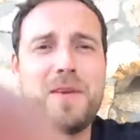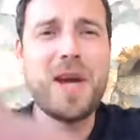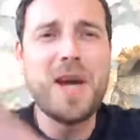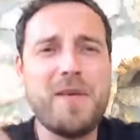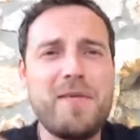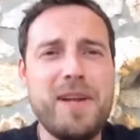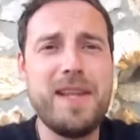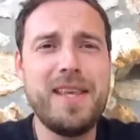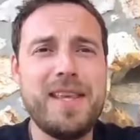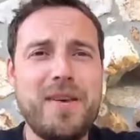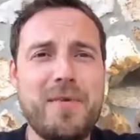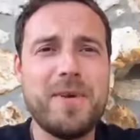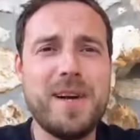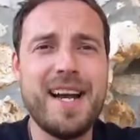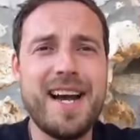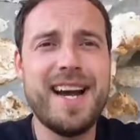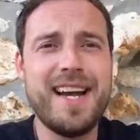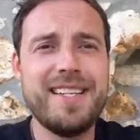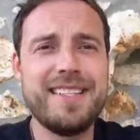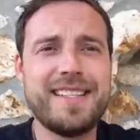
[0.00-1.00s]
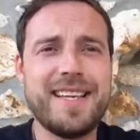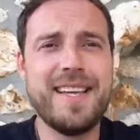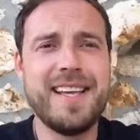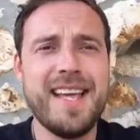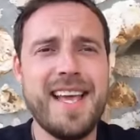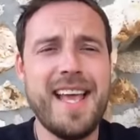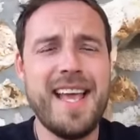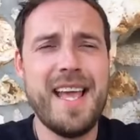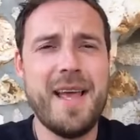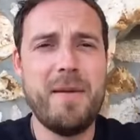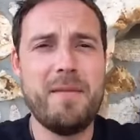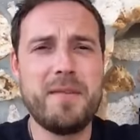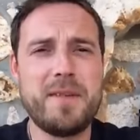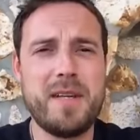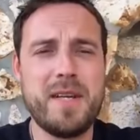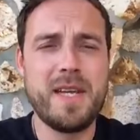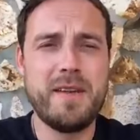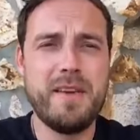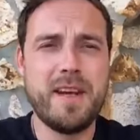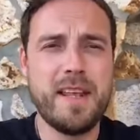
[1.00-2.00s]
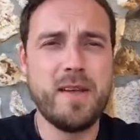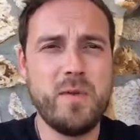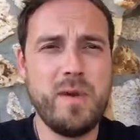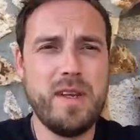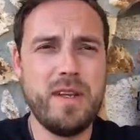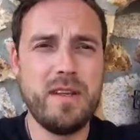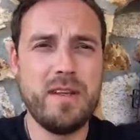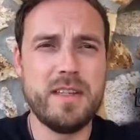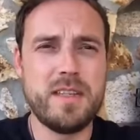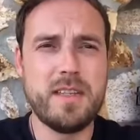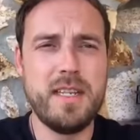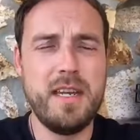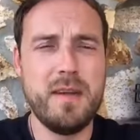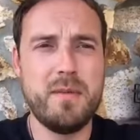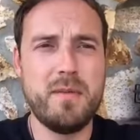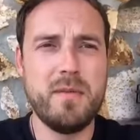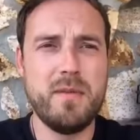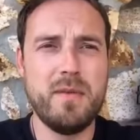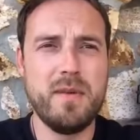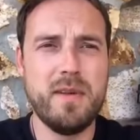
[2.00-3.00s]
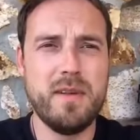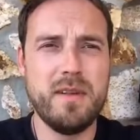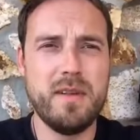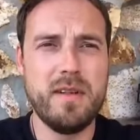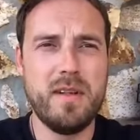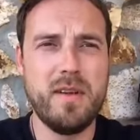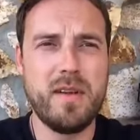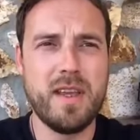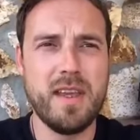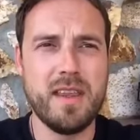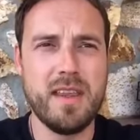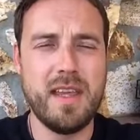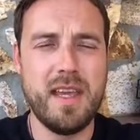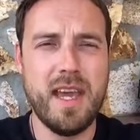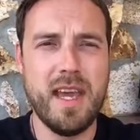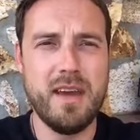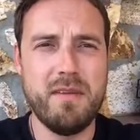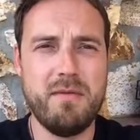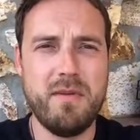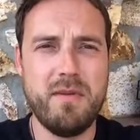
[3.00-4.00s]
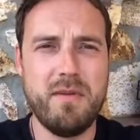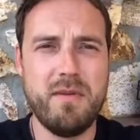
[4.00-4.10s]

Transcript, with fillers: you have anything you want to ask, I'm just going to give you another wee sneak look at the uh,